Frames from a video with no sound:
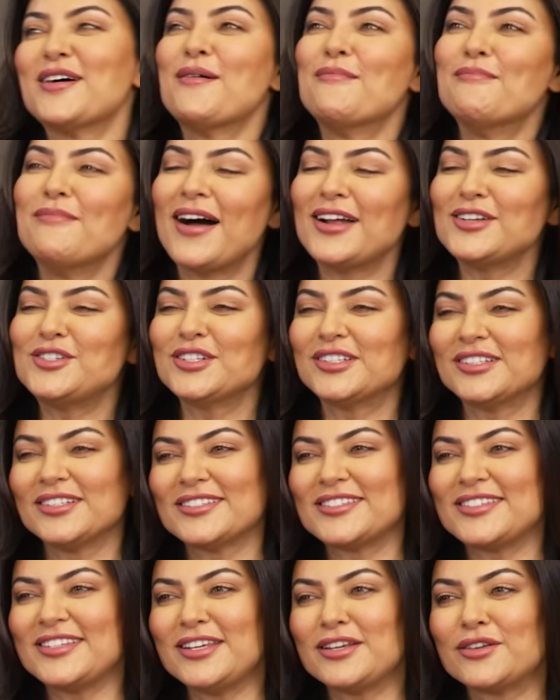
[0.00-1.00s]
magical
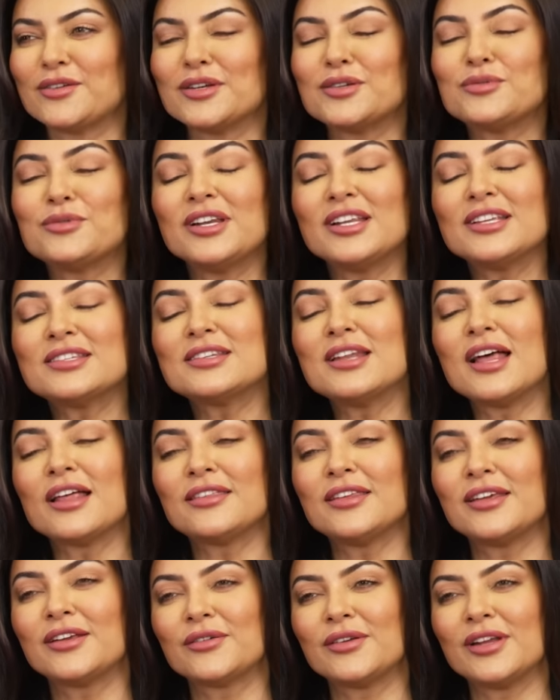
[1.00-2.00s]
secret, well, it's
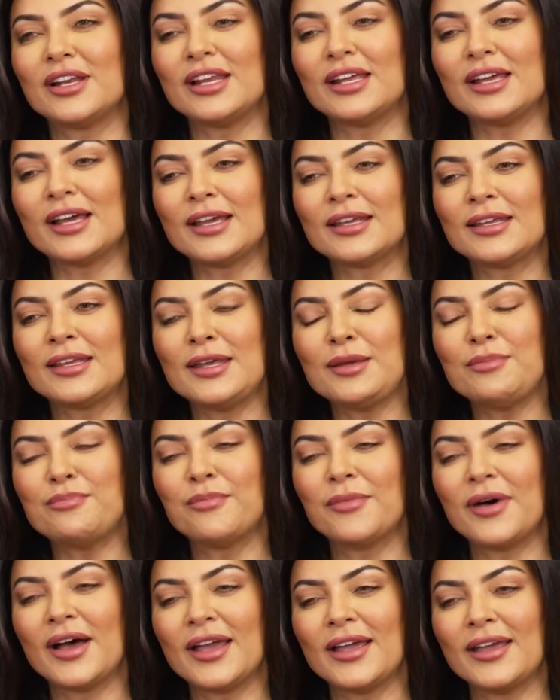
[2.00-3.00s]
nothing really. I keep
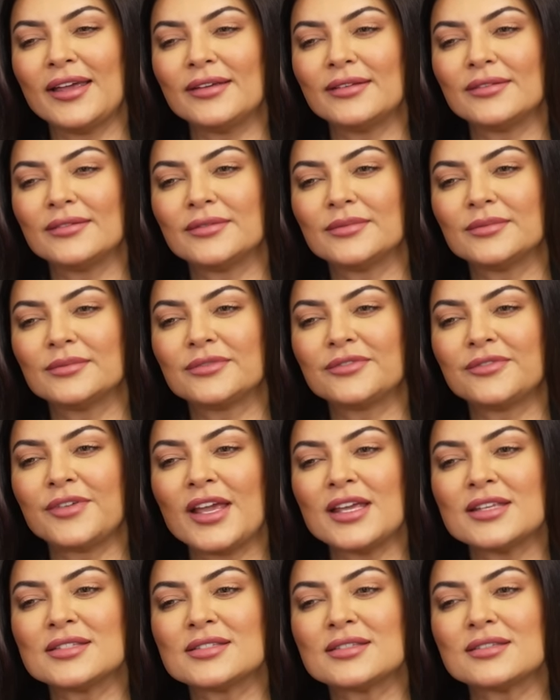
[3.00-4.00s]
my
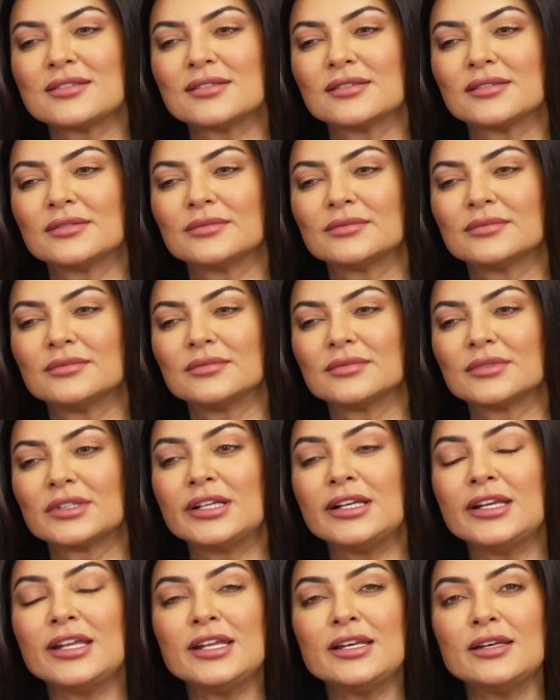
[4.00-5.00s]
face
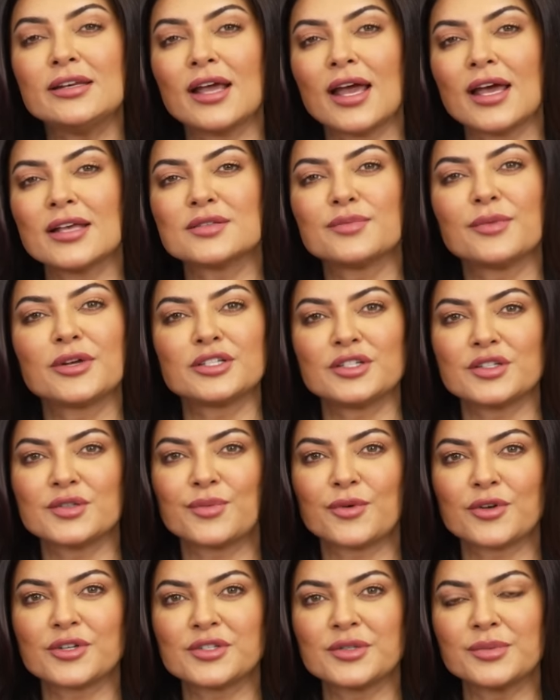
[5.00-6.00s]
clean as much as
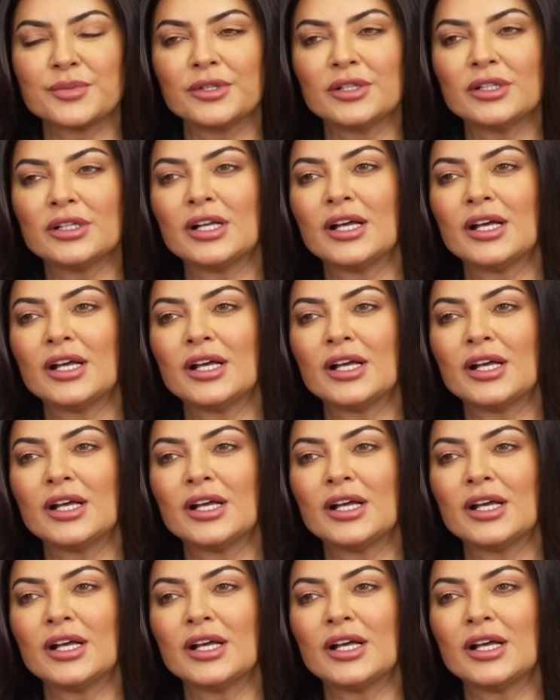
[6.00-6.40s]
possible.